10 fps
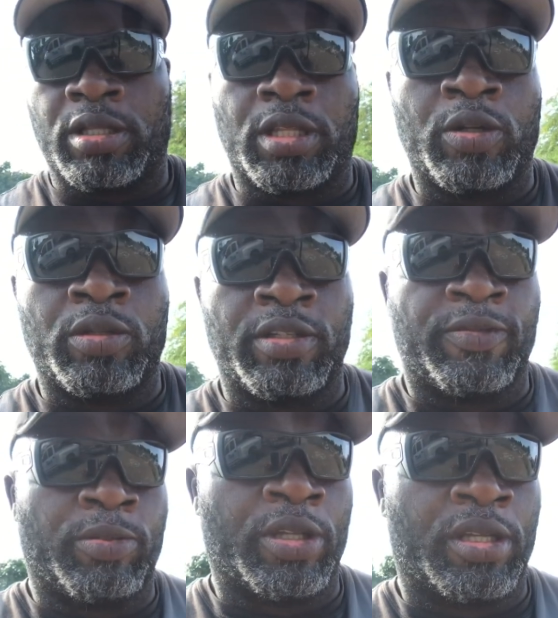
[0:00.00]
a low
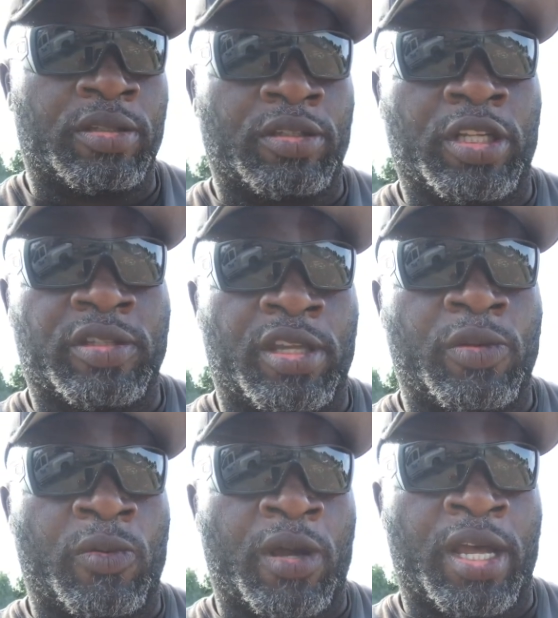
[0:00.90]
lift blades. And I'll tell
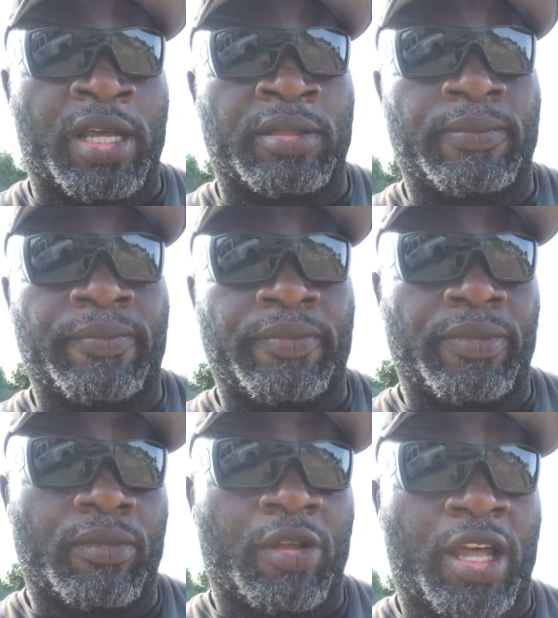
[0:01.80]
you why
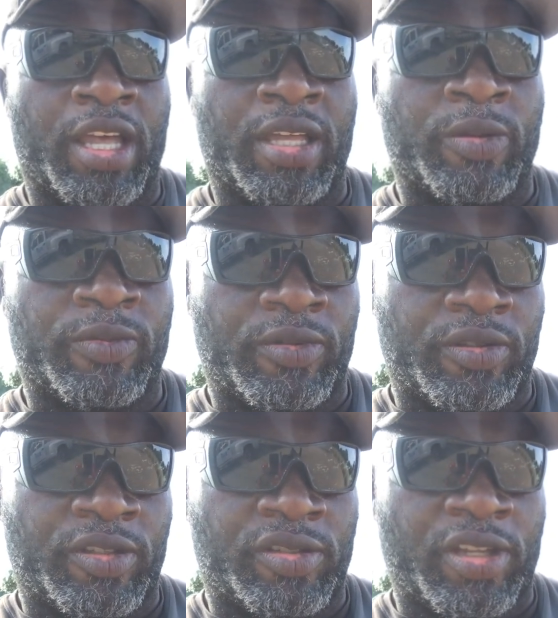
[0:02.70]
I
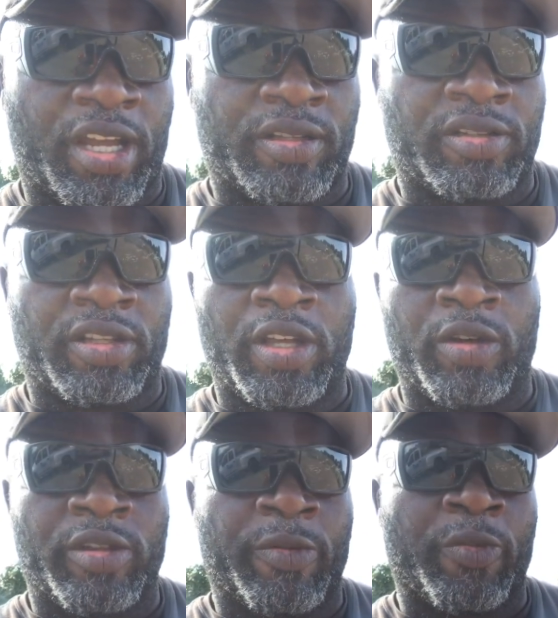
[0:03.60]
decided to
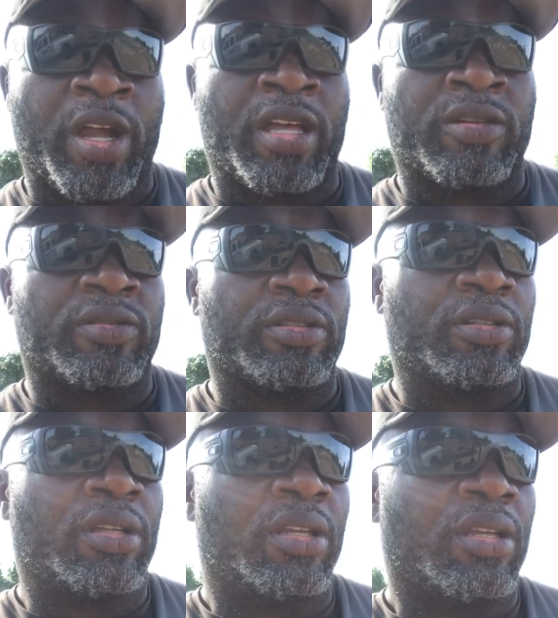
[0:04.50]
go that route.
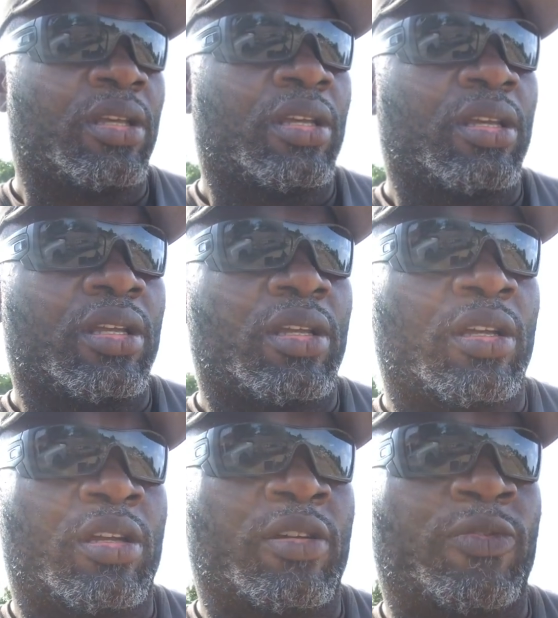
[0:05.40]

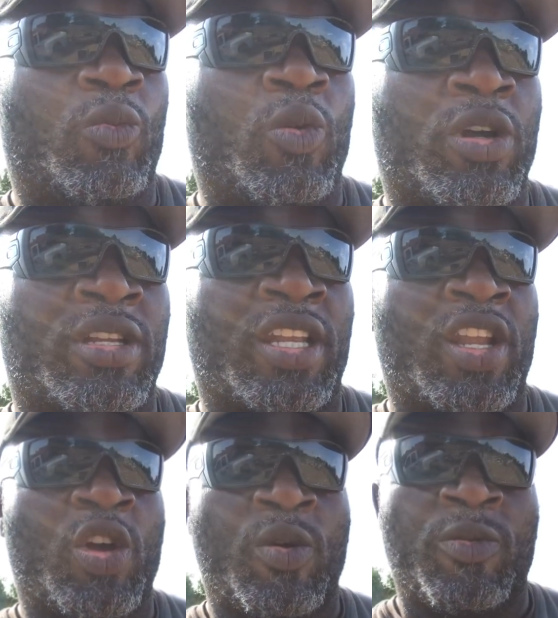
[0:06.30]
For one, I
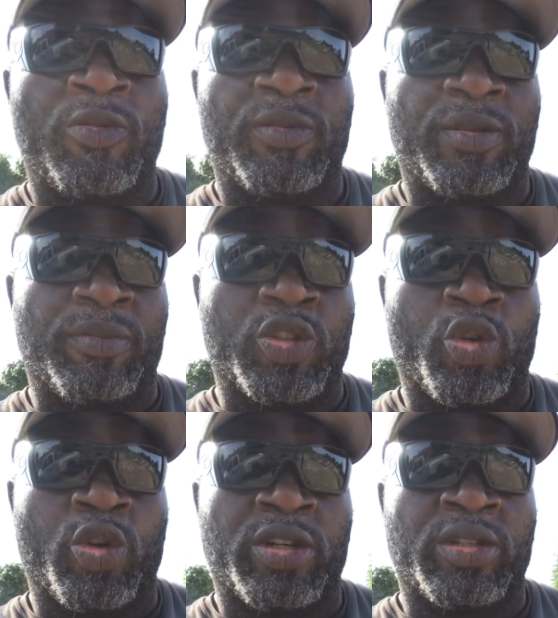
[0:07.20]
know the
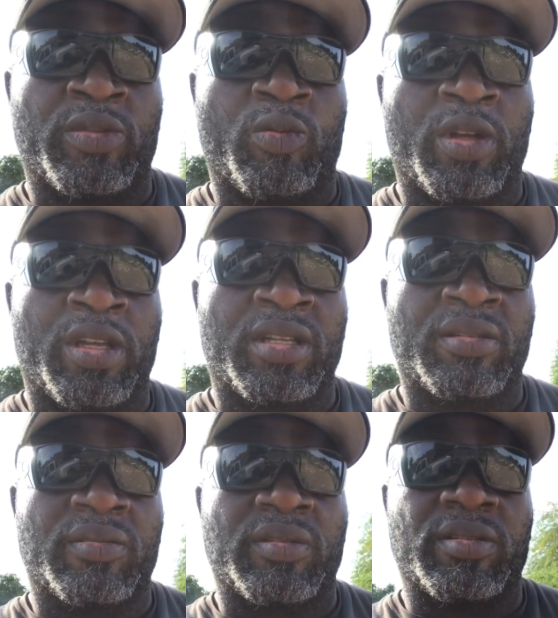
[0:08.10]
majority of what
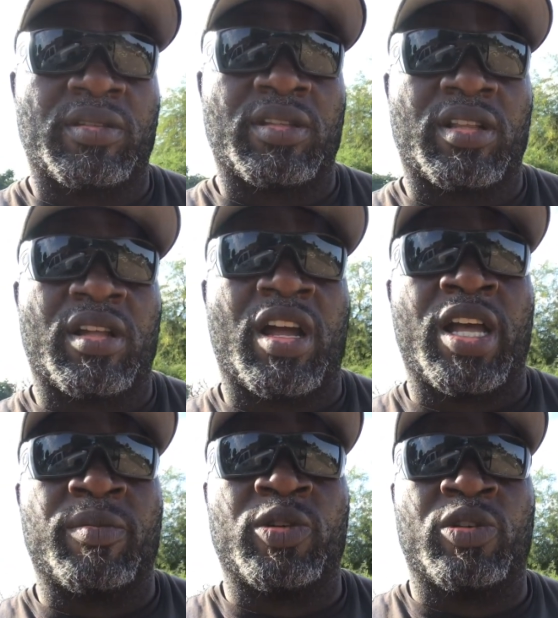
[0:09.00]

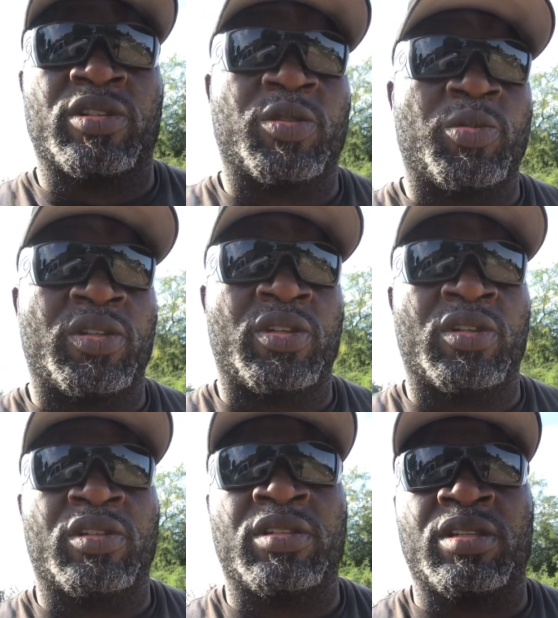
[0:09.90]
I'm going to be
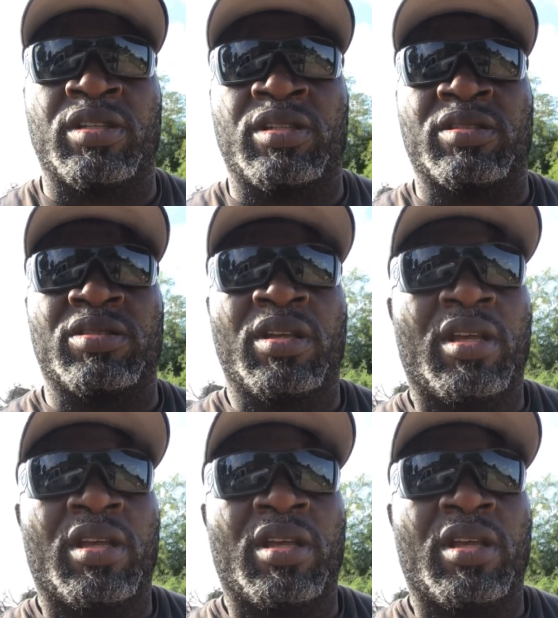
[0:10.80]
doing is